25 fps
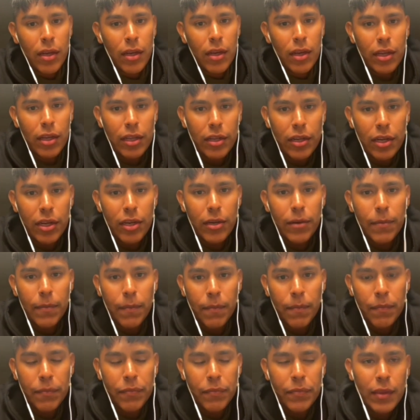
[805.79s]
and
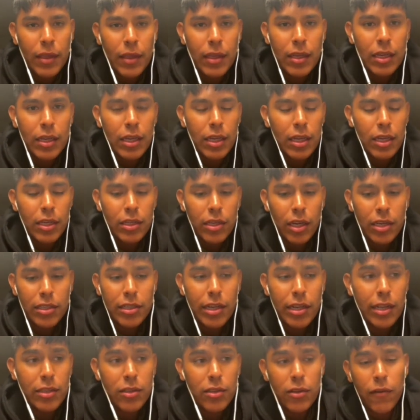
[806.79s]
y'all
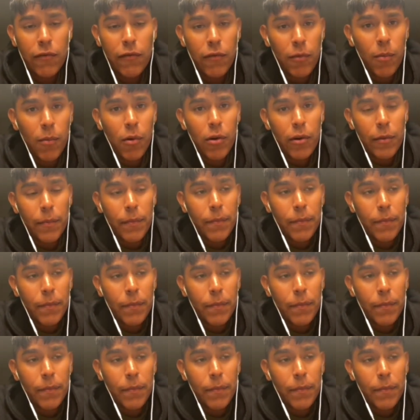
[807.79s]
stay tuned for more.